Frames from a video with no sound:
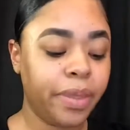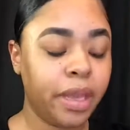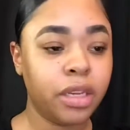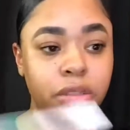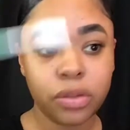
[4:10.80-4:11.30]

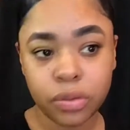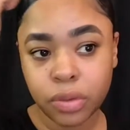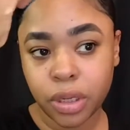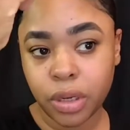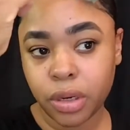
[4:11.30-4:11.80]
I just do
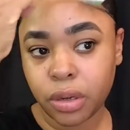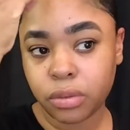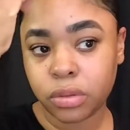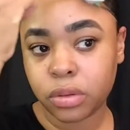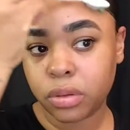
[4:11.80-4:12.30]
like, you
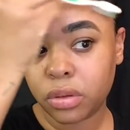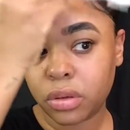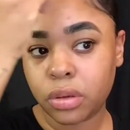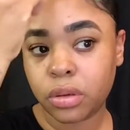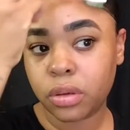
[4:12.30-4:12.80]
know,
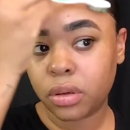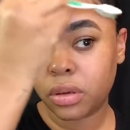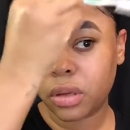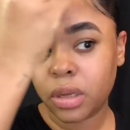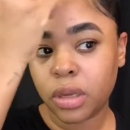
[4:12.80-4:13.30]

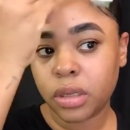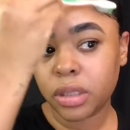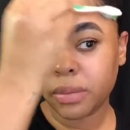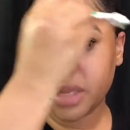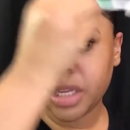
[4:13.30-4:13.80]

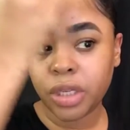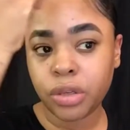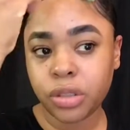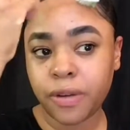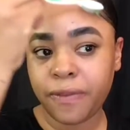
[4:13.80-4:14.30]
something
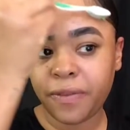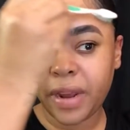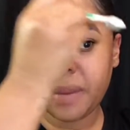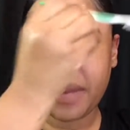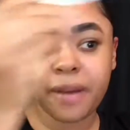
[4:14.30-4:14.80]
cute to
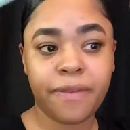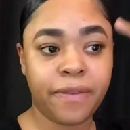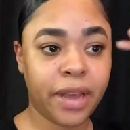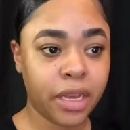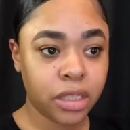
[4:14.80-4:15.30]
frame my
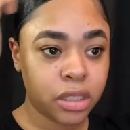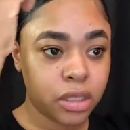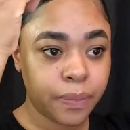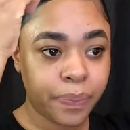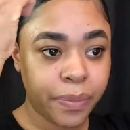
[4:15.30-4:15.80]

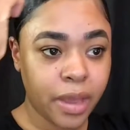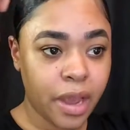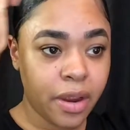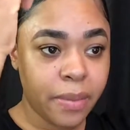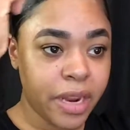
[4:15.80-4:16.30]
face.
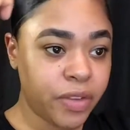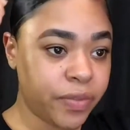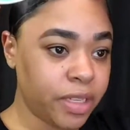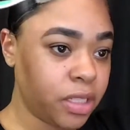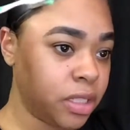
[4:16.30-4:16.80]
Everybody's
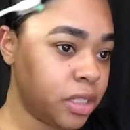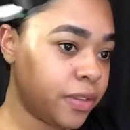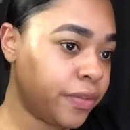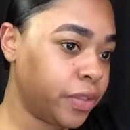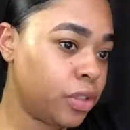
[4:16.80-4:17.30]
face is
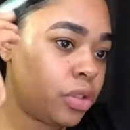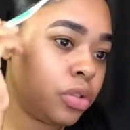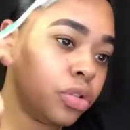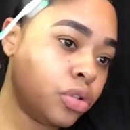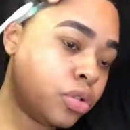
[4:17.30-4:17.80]
different,
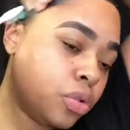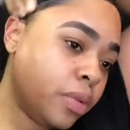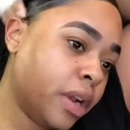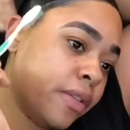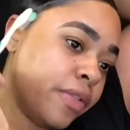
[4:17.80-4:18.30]
so just do
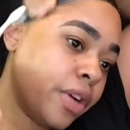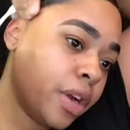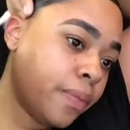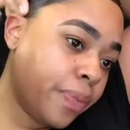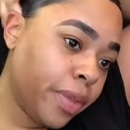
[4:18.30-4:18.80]

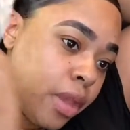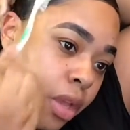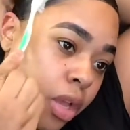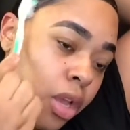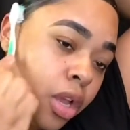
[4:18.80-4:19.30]
whatever
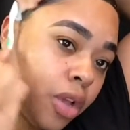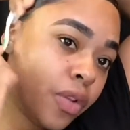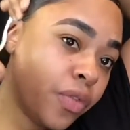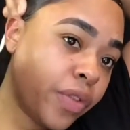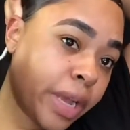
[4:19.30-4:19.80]

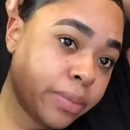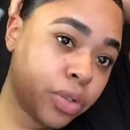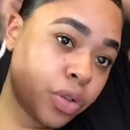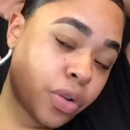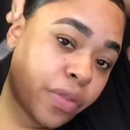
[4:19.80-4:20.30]

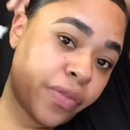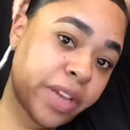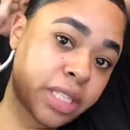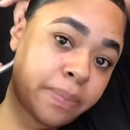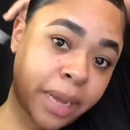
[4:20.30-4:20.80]
frames your
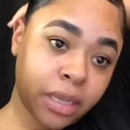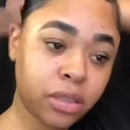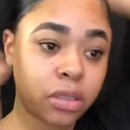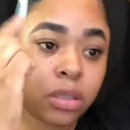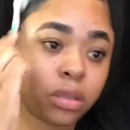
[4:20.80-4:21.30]
face
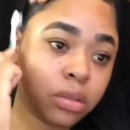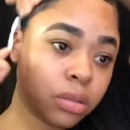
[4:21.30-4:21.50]
best.